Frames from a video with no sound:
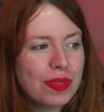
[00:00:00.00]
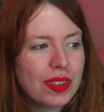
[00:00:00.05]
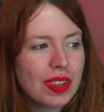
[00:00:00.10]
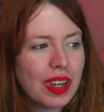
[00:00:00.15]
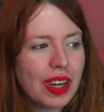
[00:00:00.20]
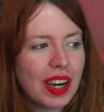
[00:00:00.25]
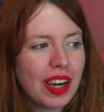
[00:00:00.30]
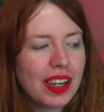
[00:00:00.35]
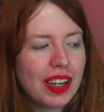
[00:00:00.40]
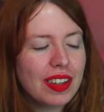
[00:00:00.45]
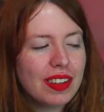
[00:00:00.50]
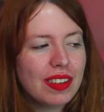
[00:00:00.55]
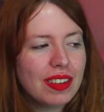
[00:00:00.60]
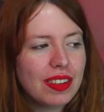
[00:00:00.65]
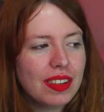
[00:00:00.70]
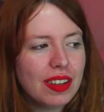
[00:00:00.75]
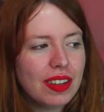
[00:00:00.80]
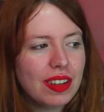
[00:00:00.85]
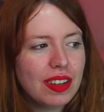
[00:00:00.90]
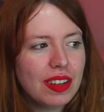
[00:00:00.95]
I
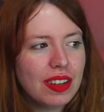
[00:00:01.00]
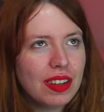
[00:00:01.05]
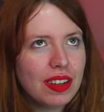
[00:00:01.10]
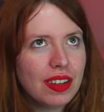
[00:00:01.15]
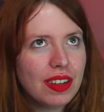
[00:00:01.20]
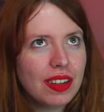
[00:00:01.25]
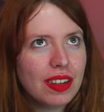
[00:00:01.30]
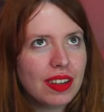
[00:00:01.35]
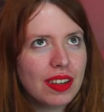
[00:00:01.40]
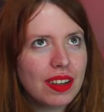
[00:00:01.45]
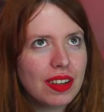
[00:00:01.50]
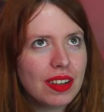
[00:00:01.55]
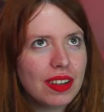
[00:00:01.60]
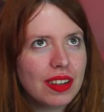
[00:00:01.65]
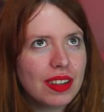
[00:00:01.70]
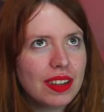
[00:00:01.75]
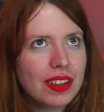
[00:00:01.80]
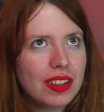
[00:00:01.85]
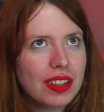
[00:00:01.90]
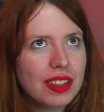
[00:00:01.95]
think
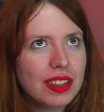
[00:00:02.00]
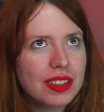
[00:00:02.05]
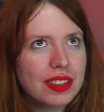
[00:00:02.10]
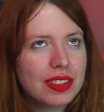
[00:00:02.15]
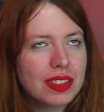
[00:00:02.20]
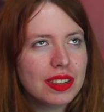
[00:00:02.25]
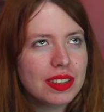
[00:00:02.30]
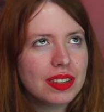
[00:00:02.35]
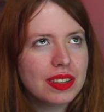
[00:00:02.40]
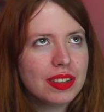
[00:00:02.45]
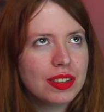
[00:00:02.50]
this is